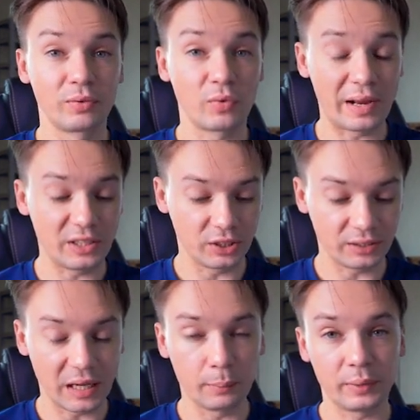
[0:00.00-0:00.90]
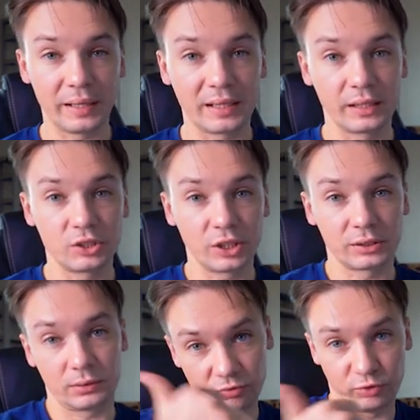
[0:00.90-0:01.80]
raise and thumb, like I
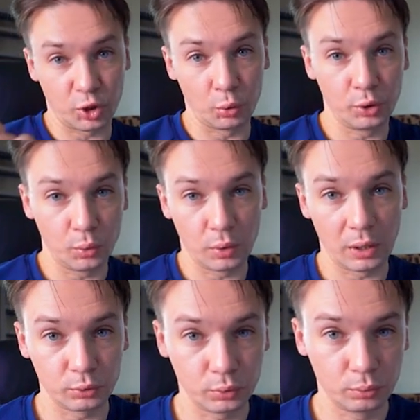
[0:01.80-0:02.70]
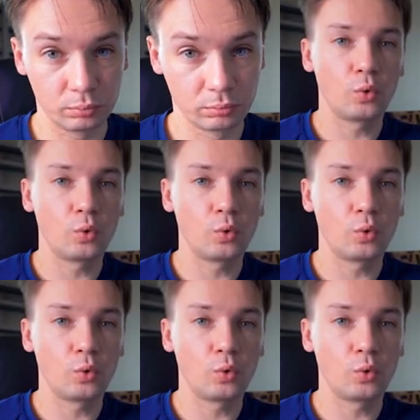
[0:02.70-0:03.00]
just showed you how to do.